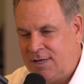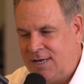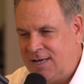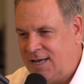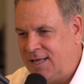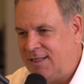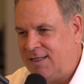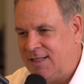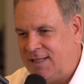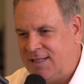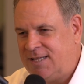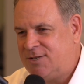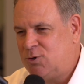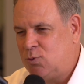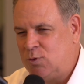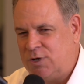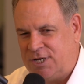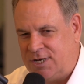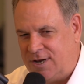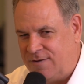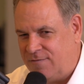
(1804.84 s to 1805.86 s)
and this
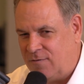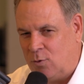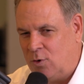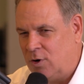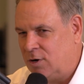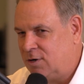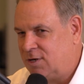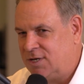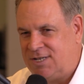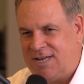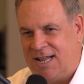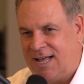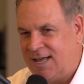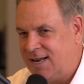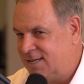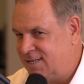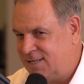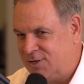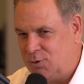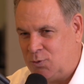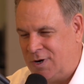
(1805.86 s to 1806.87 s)
was a different world because
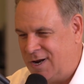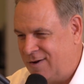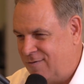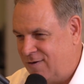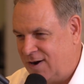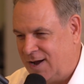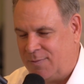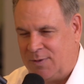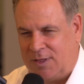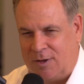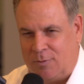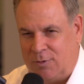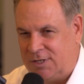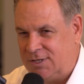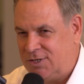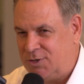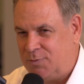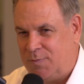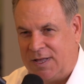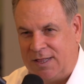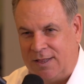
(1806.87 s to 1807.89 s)
nowadays this would never happen. They wouldn't
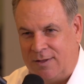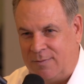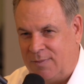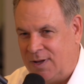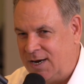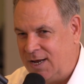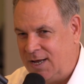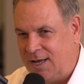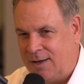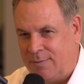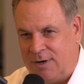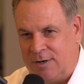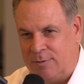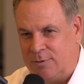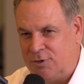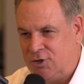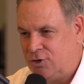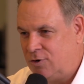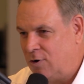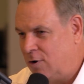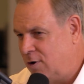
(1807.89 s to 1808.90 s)
spend the money. I mean, I
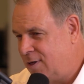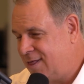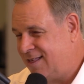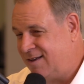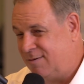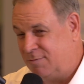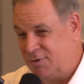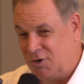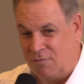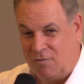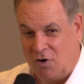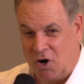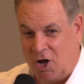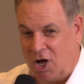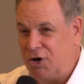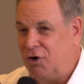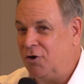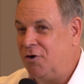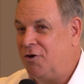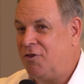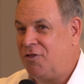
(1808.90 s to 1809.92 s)
think it was over
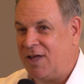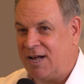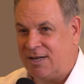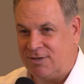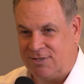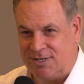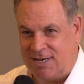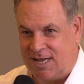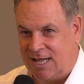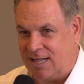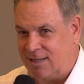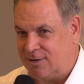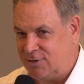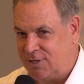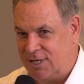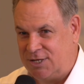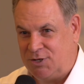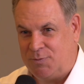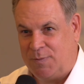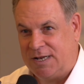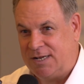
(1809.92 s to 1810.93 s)
$100,000
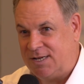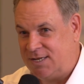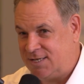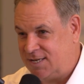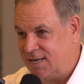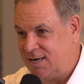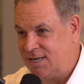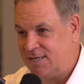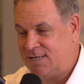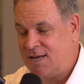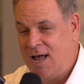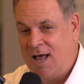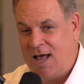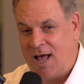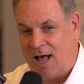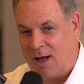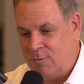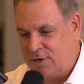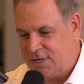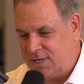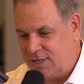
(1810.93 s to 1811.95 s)
they spent to send us.
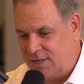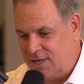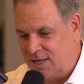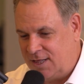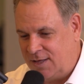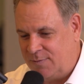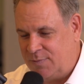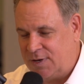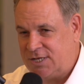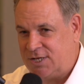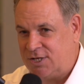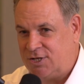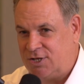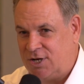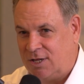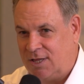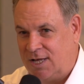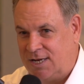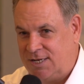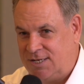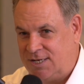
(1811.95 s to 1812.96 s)
I went to the Olympics in
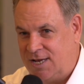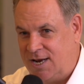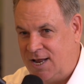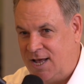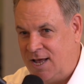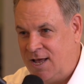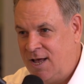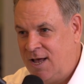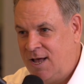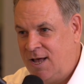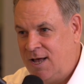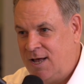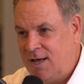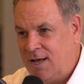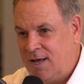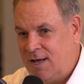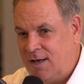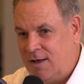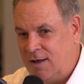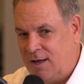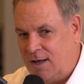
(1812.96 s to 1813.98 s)
Salt Lake City,
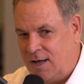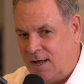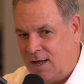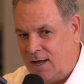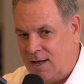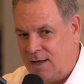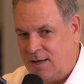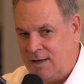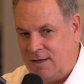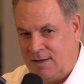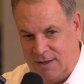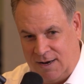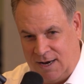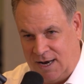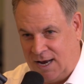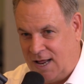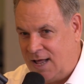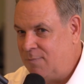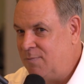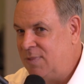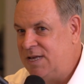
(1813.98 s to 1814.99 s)
an
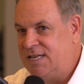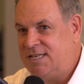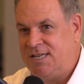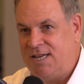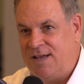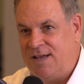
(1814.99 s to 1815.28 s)
NBC